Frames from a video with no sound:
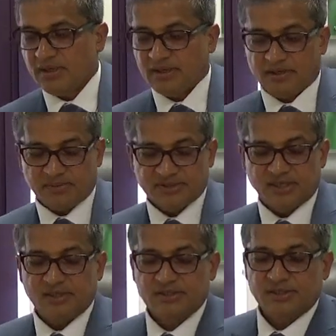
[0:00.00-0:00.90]
Carpal
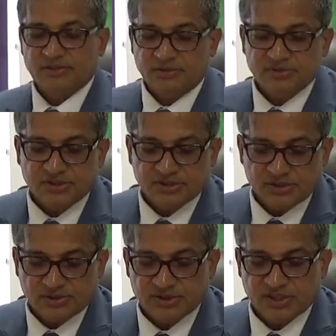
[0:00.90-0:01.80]
tunnel syndrome is
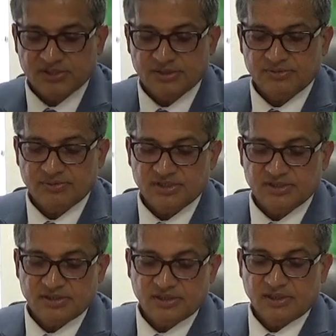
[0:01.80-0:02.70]
associated
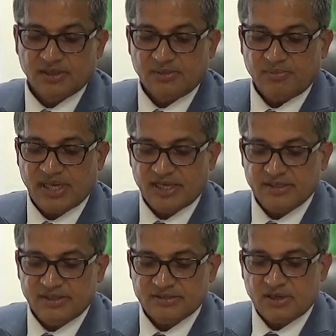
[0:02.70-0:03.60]
with pain
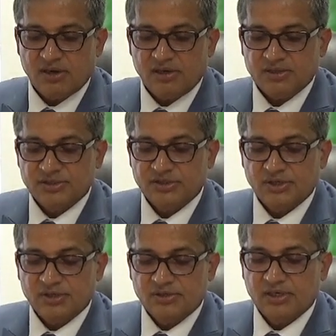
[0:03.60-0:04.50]
that's hard to
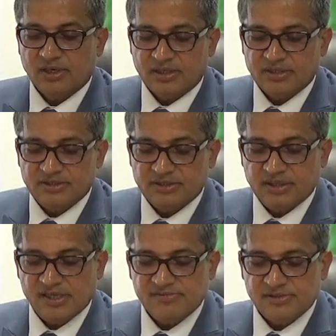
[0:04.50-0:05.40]
localize,
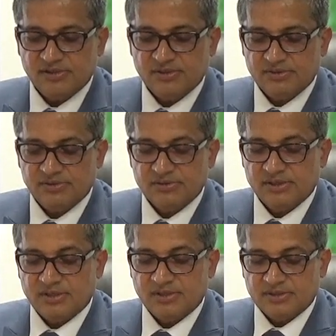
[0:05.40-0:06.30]
even though
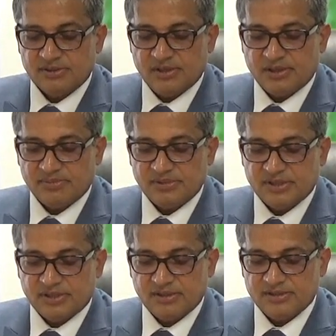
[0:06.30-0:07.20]
the carpal
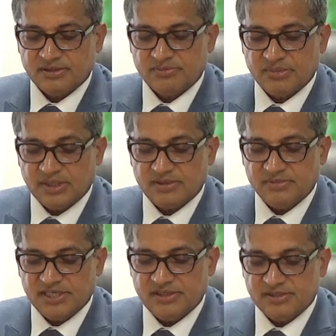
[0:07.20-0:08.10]
tunnel is the
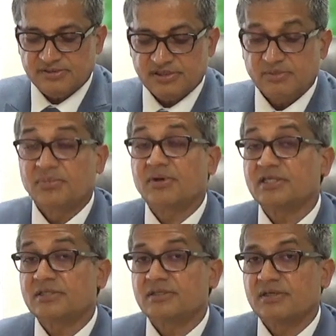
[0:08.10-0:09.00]
median nerve is
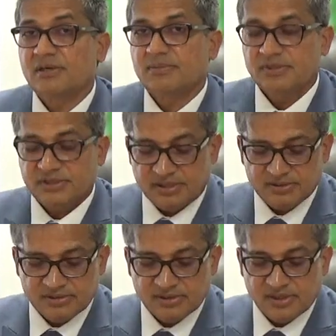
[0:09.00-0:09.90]
compressed in the carpal
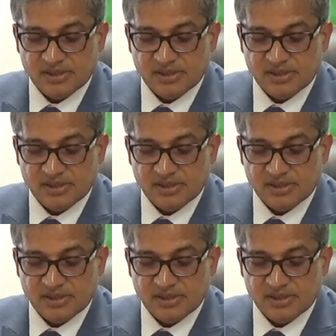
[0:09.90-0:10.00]
tunnel.